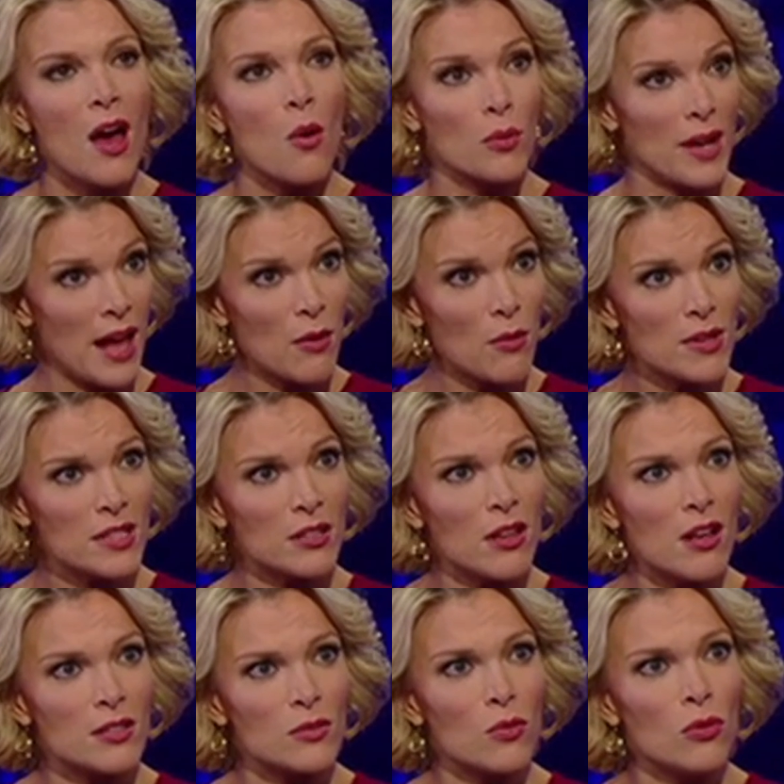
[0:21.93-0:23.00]
When I went to
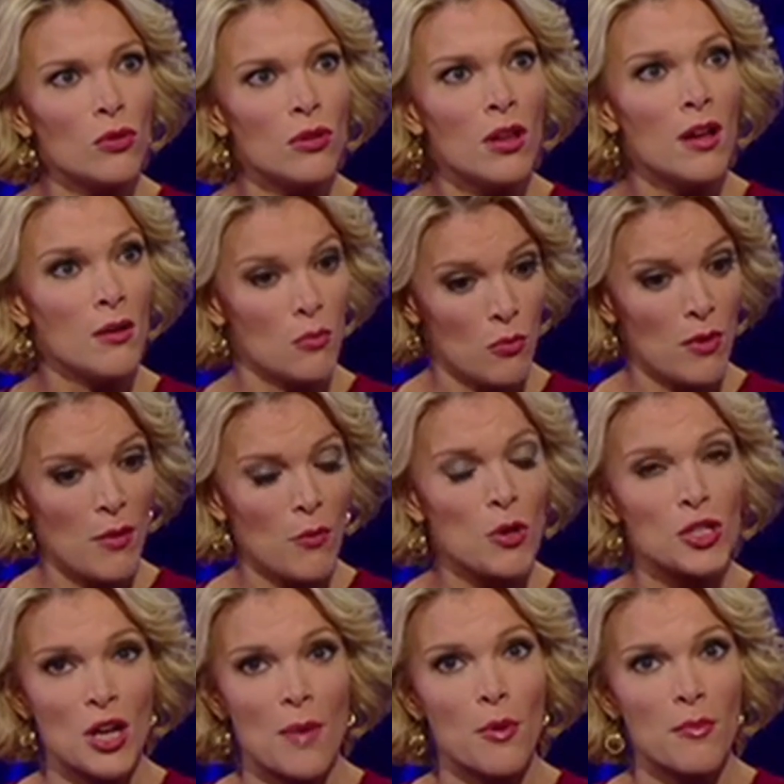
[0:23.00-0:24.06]
law school,
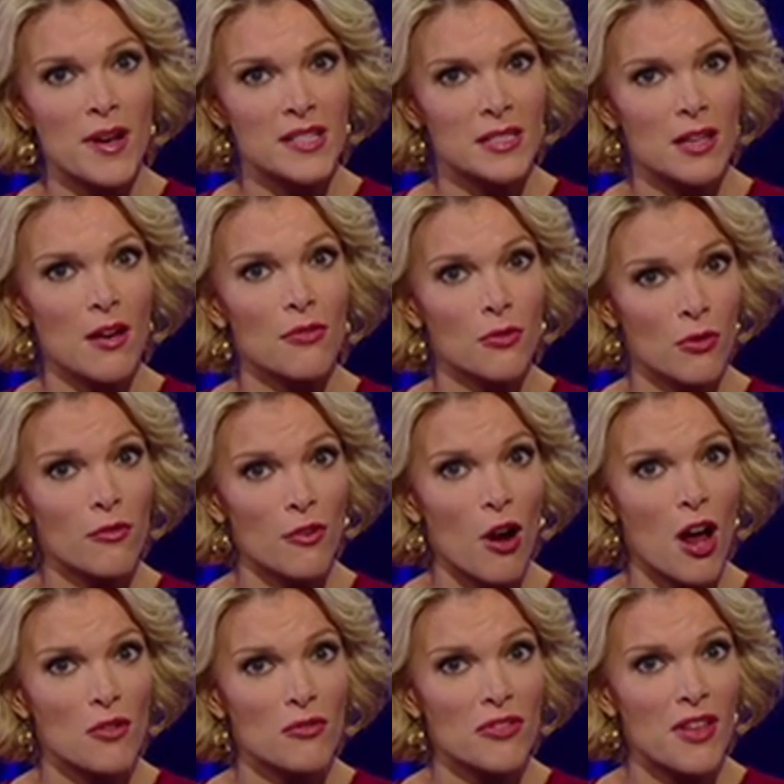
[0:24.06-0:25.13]
which I put myself through for
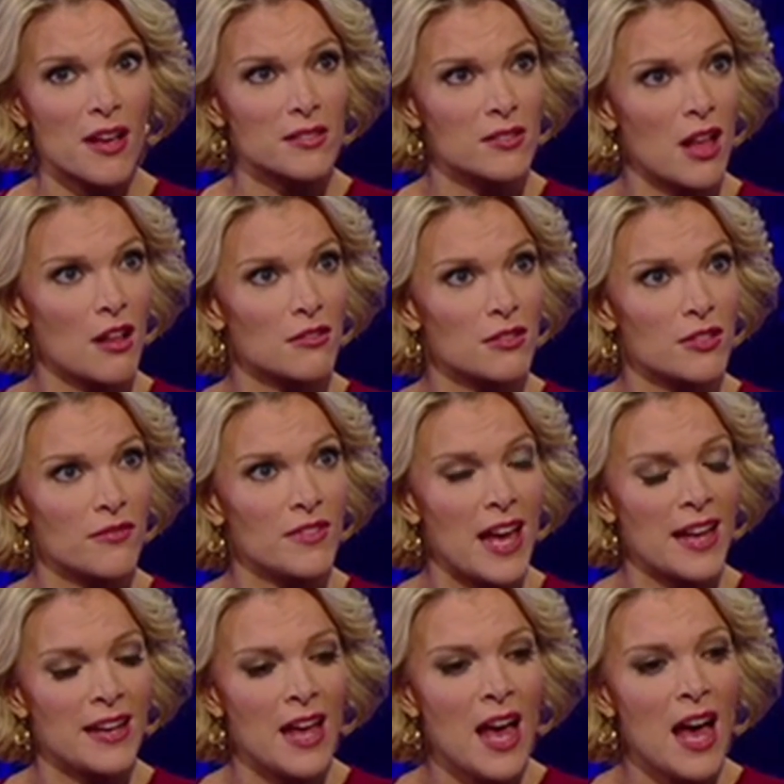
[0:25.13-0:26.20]
one hundred thousand dollars of
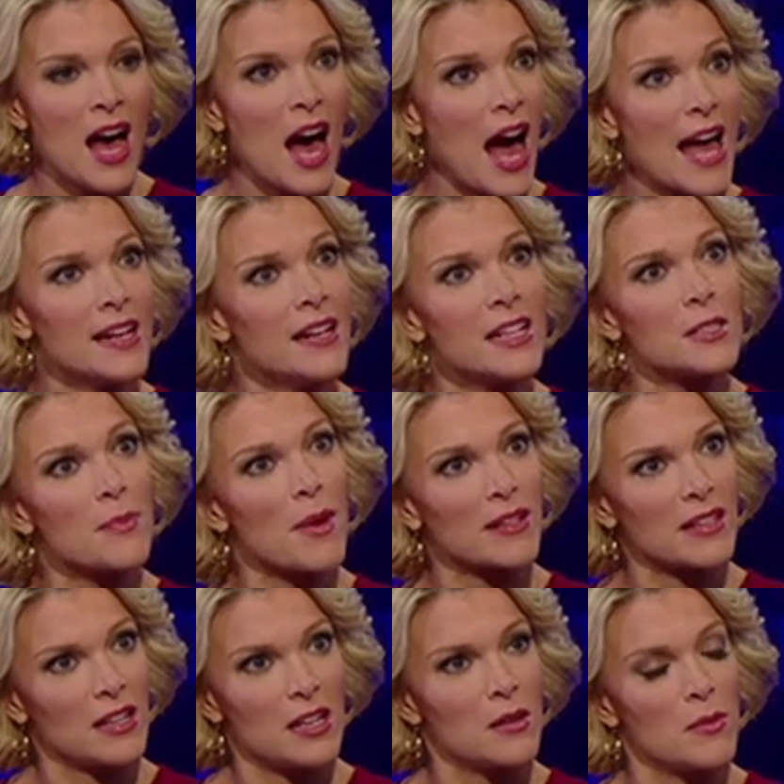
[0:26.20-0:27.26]
debt, I didn't expect
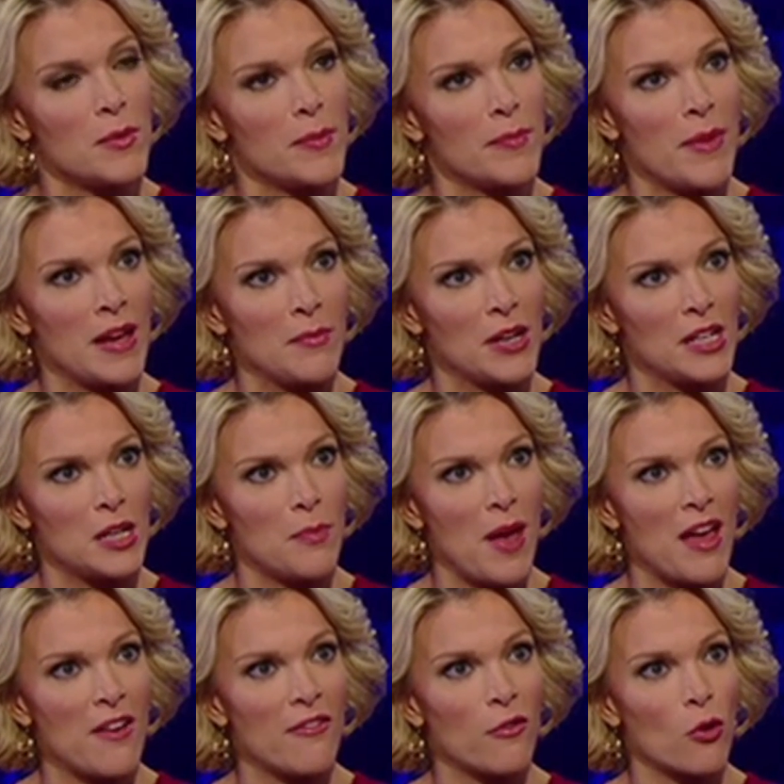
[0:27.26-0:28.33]
any, anybody to
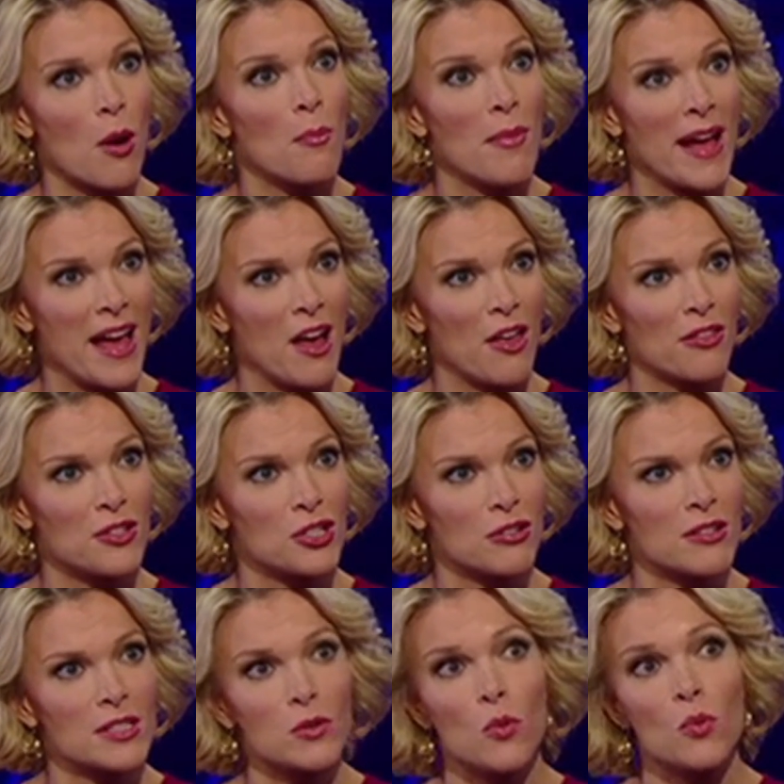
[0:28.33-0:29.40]
pay for my health
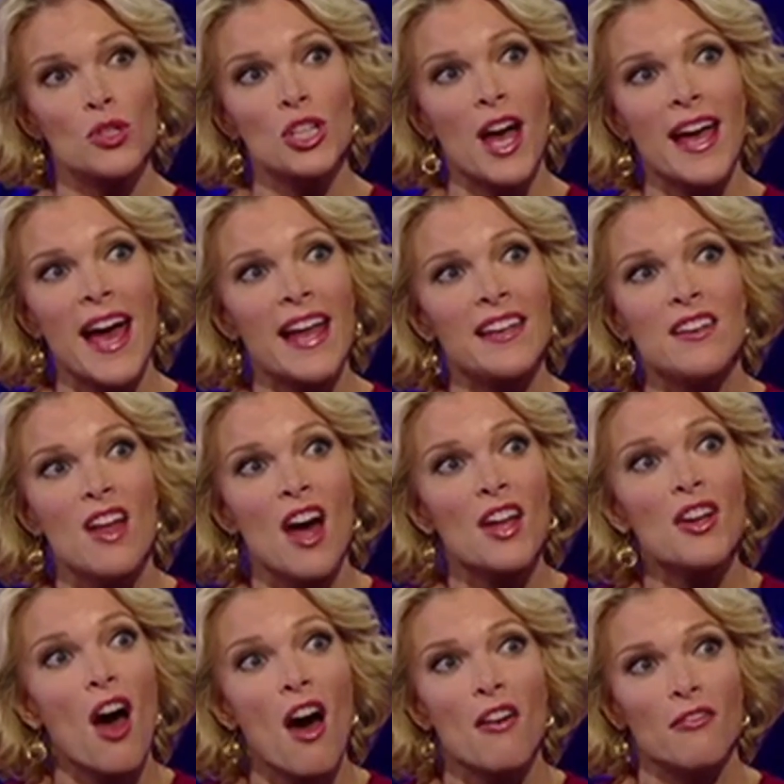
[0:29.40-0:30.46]
insurance, which I had none
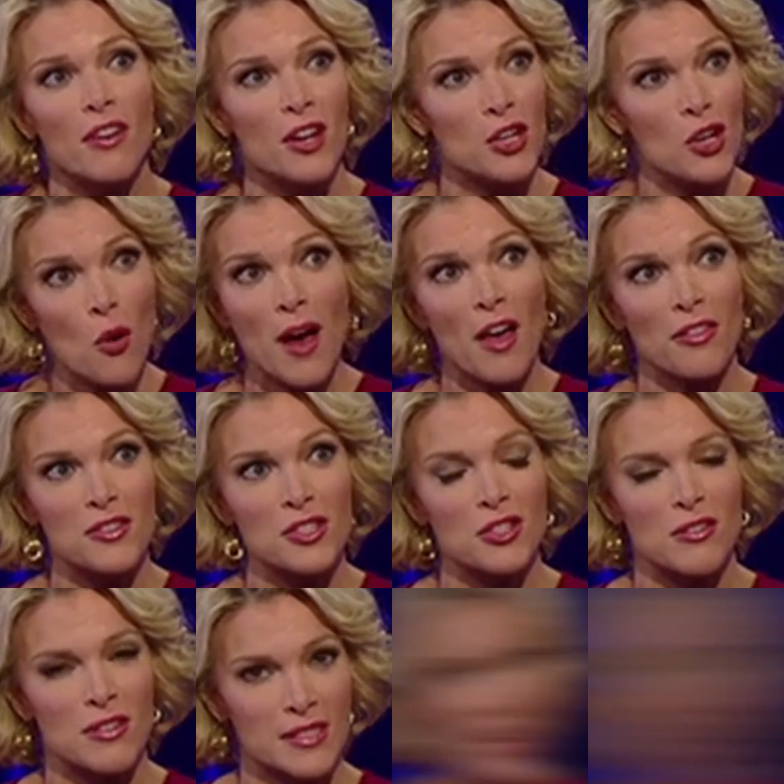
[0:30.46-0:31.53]
of, no health
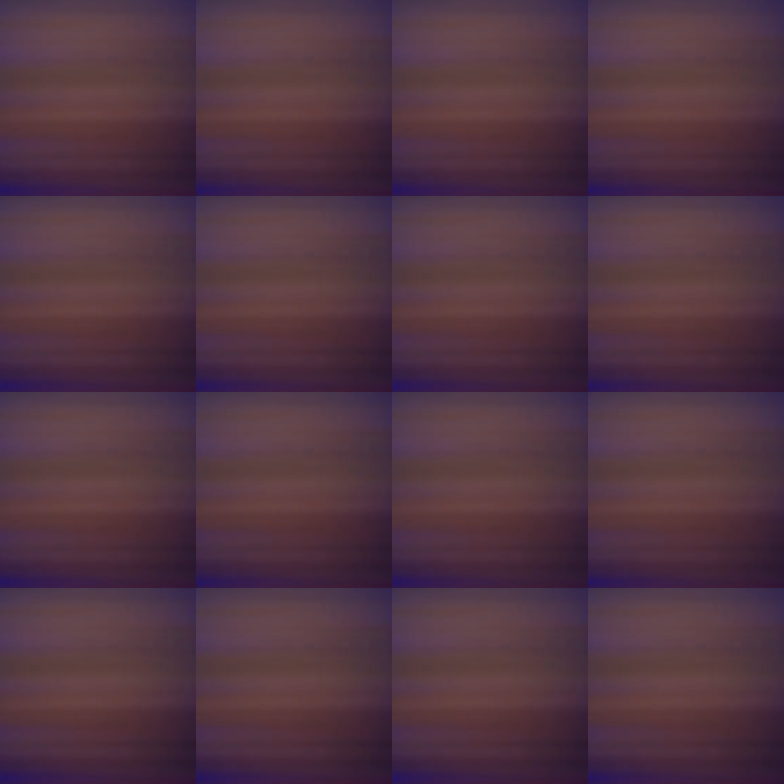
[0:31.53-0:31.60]
insurance.